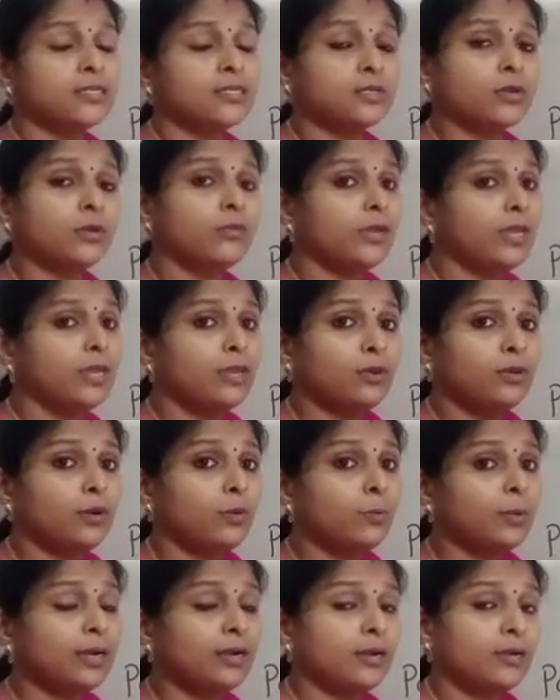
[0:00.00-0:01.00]
So we
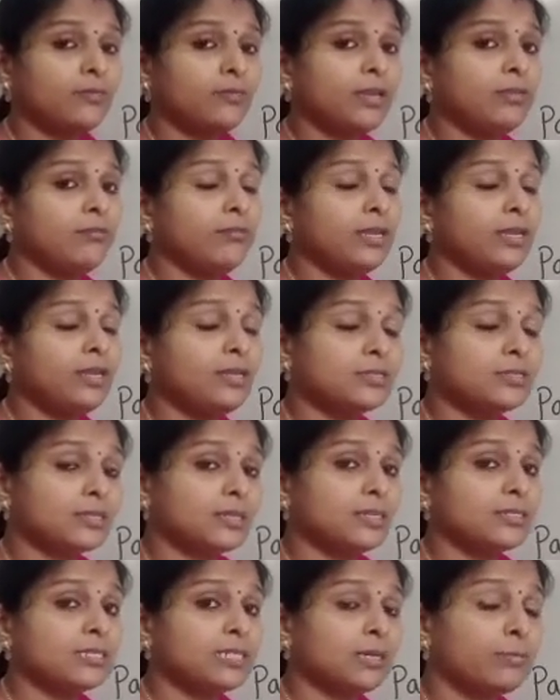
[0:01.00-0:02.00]
know when we
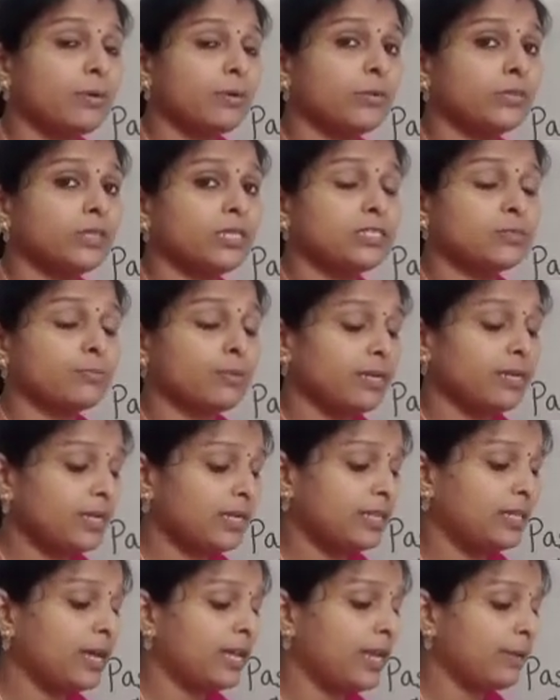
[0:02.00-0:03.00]
discussed about this
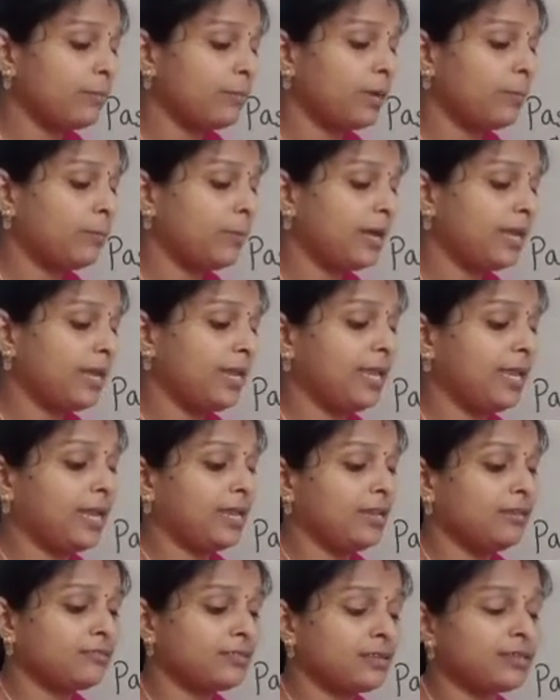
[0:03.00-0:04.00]
Pandita Ramabai
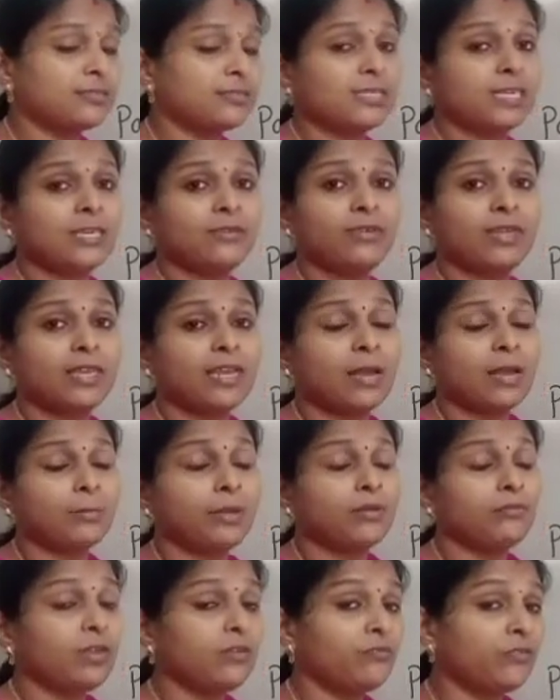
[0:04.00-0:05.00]
and Sir C.V.
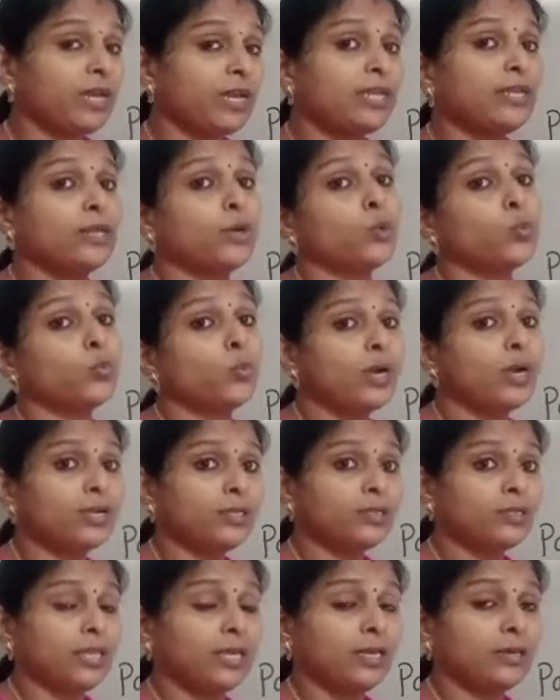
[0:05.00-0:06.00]
Raman, we find out
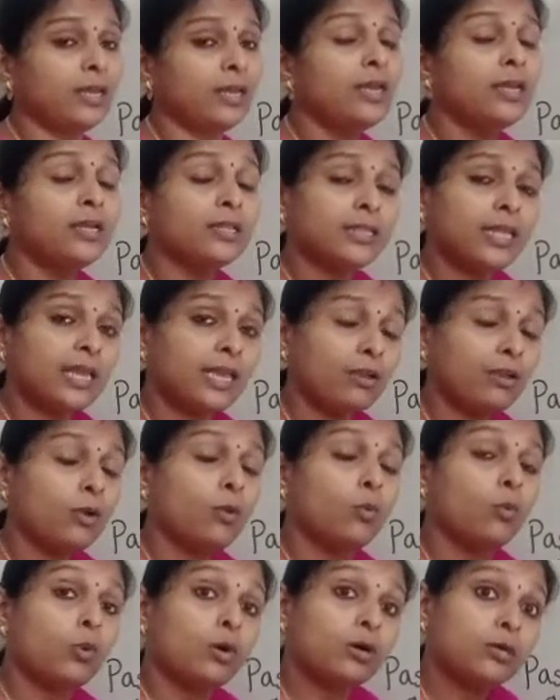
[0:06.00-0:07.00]
one thing. They
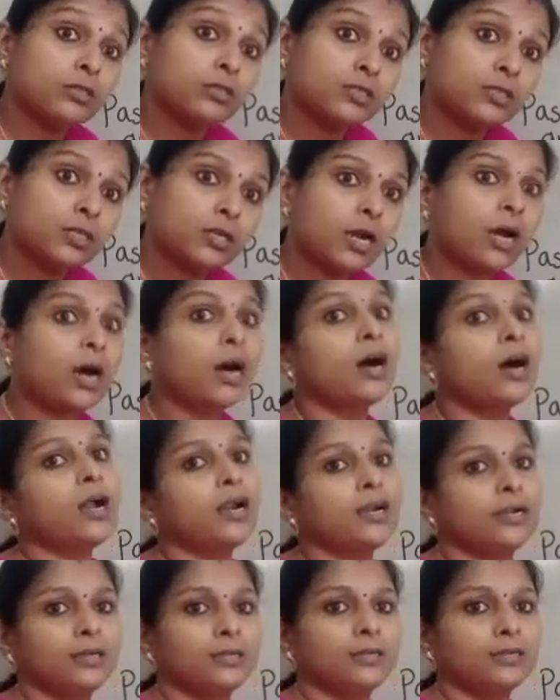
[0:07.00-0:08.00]
worked
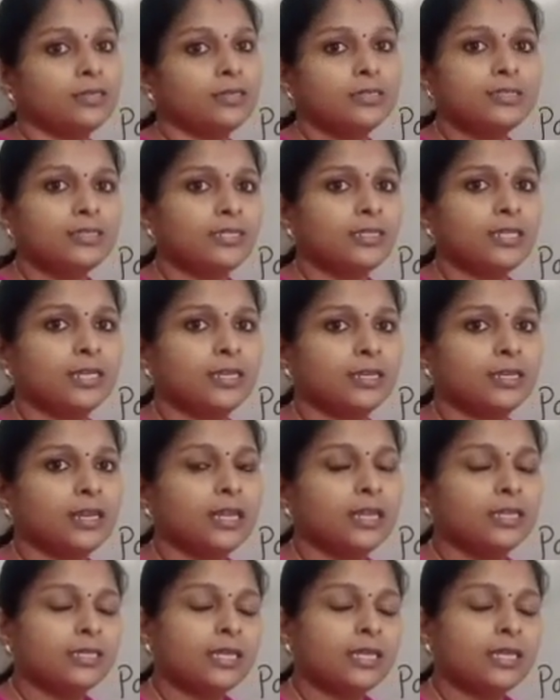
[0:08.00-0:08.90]
hard, isn't it?